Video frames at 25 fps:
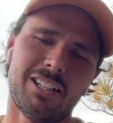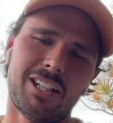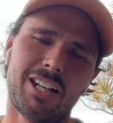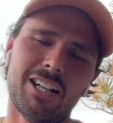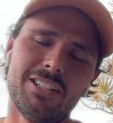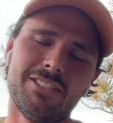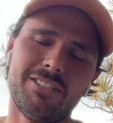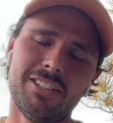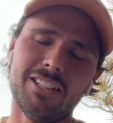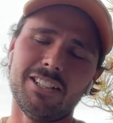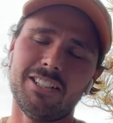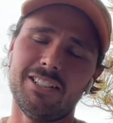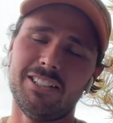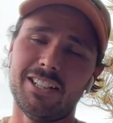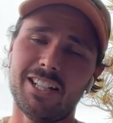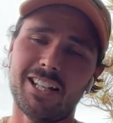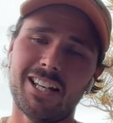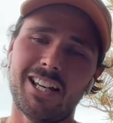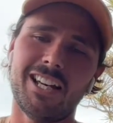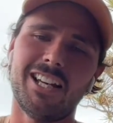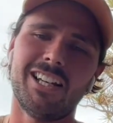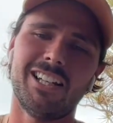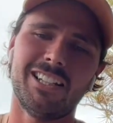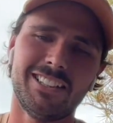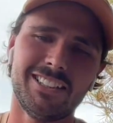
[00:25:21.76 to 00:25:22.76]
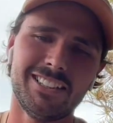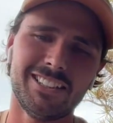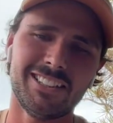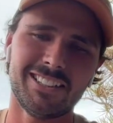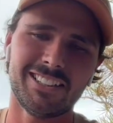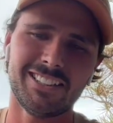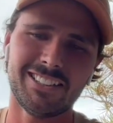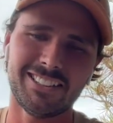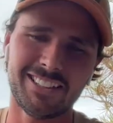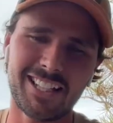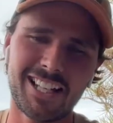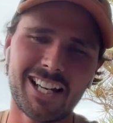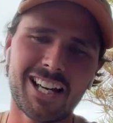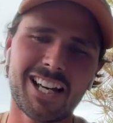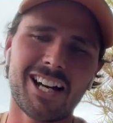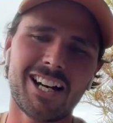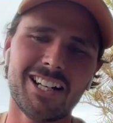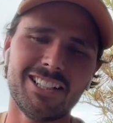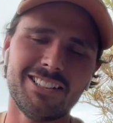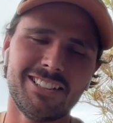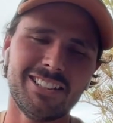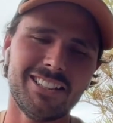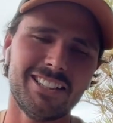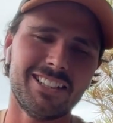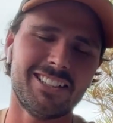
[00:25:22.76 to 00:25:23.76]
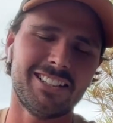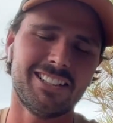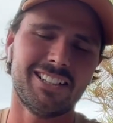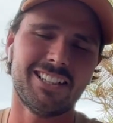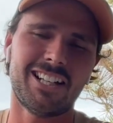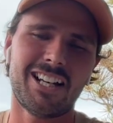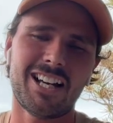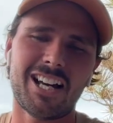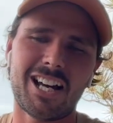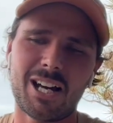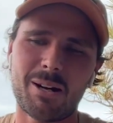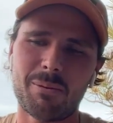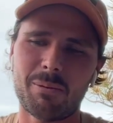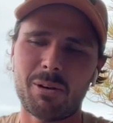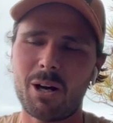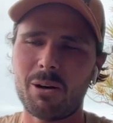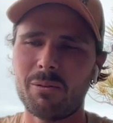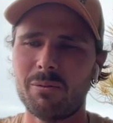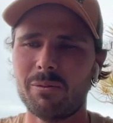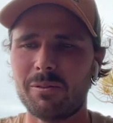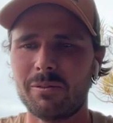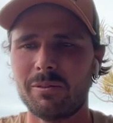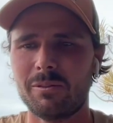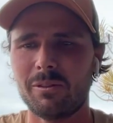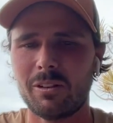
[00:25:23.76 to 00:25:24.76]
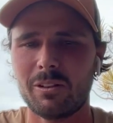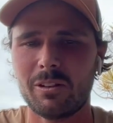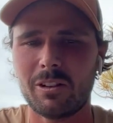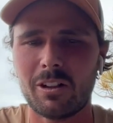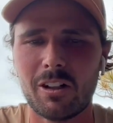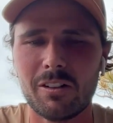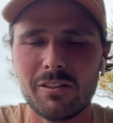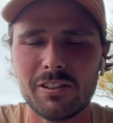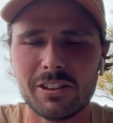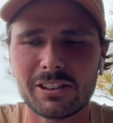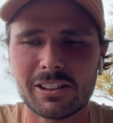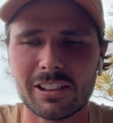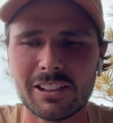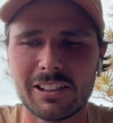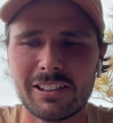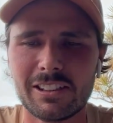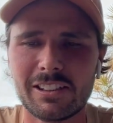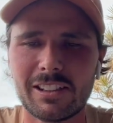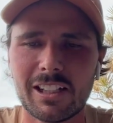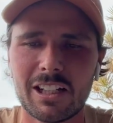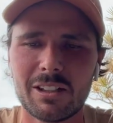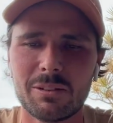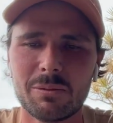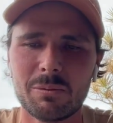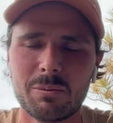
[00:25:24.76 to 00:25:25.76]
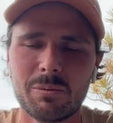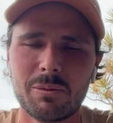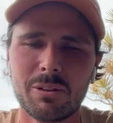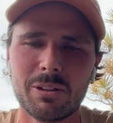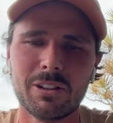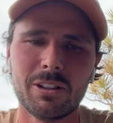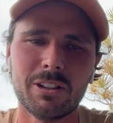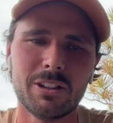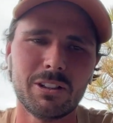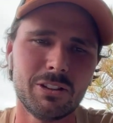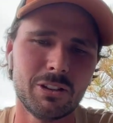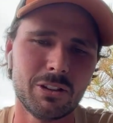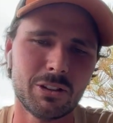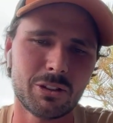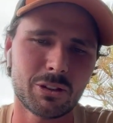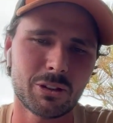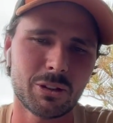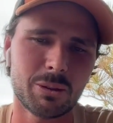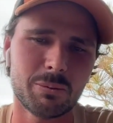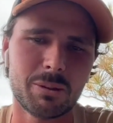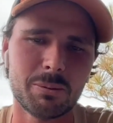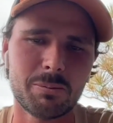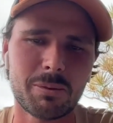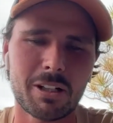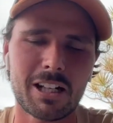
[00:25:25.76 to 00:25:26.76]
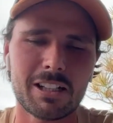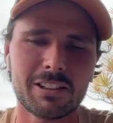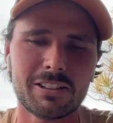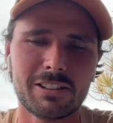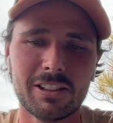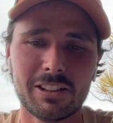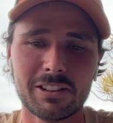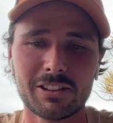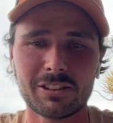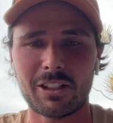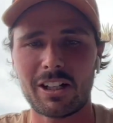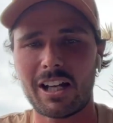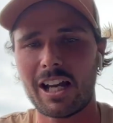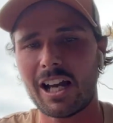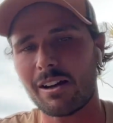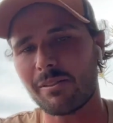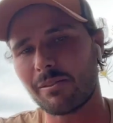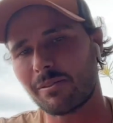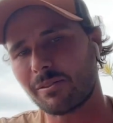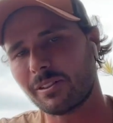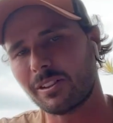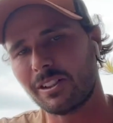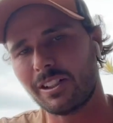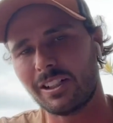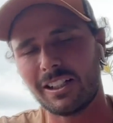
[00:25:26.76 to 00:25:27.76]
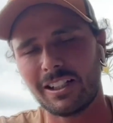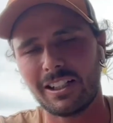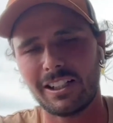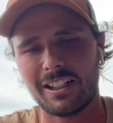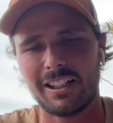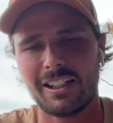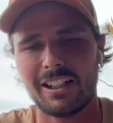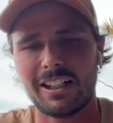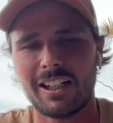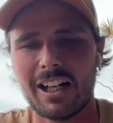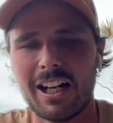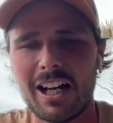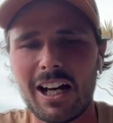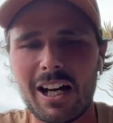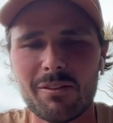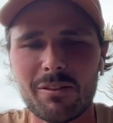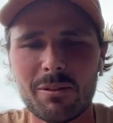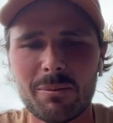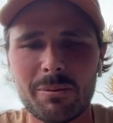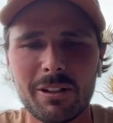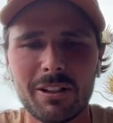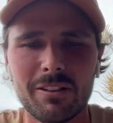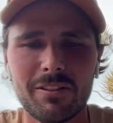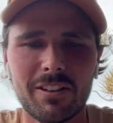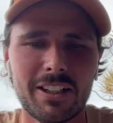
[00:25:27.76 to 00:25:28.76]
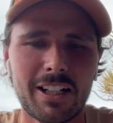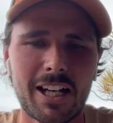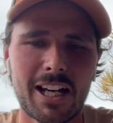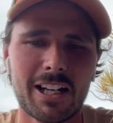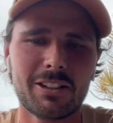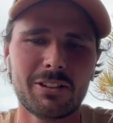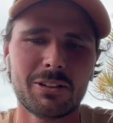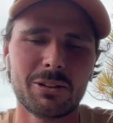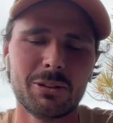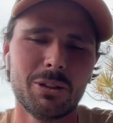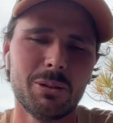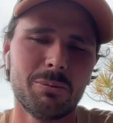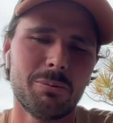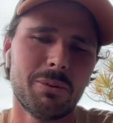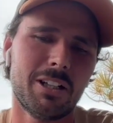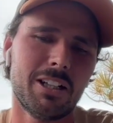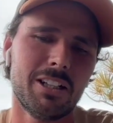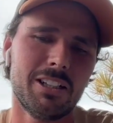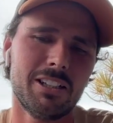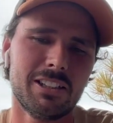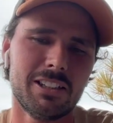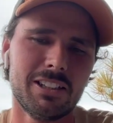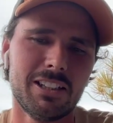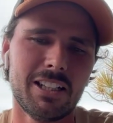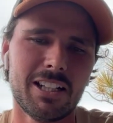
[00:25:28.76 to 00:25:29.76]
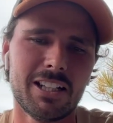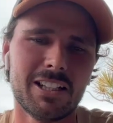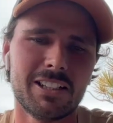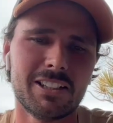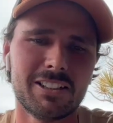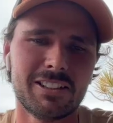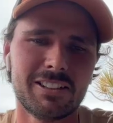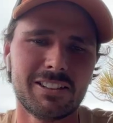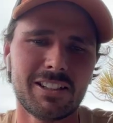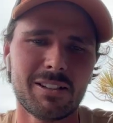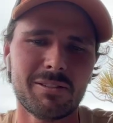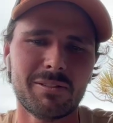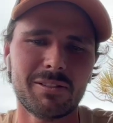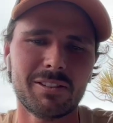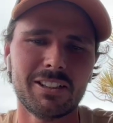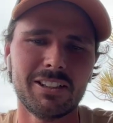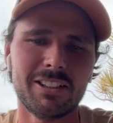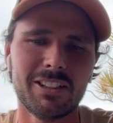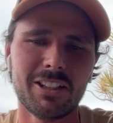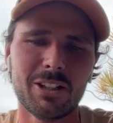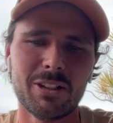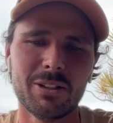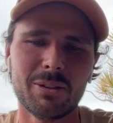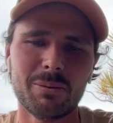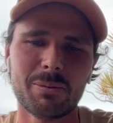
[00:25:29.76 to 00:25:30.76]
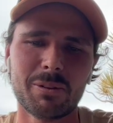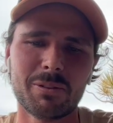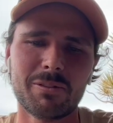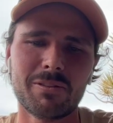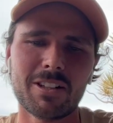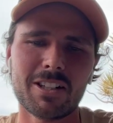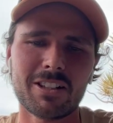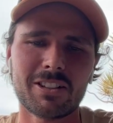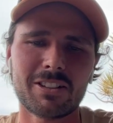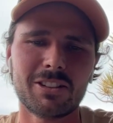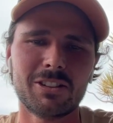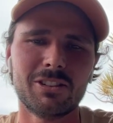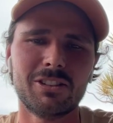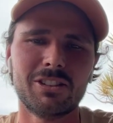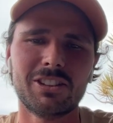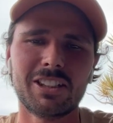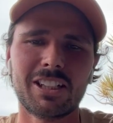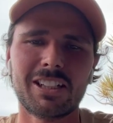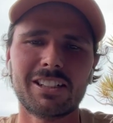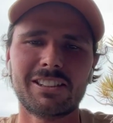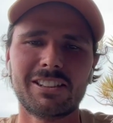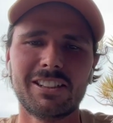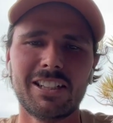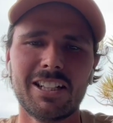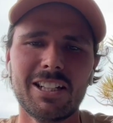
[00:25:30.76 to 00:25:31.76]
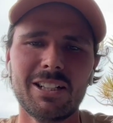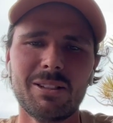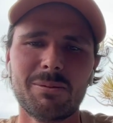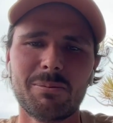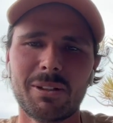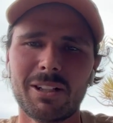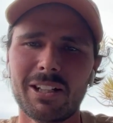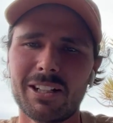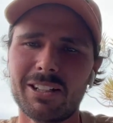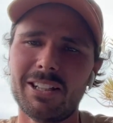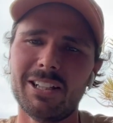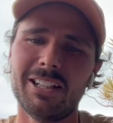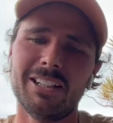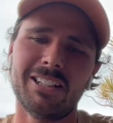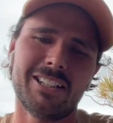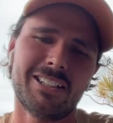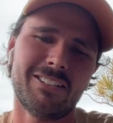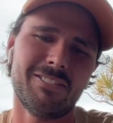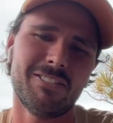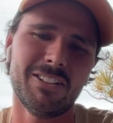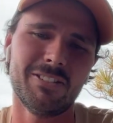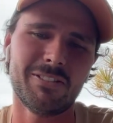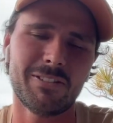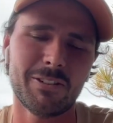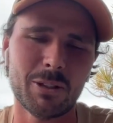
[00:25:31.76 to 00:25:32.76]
I did, yeah, yep. yeah, I did. Um, I've obviously done the YouTube the past year, so I have I have a bit of a knack to it, but yeah, definitely no professional just yet, but I think the, the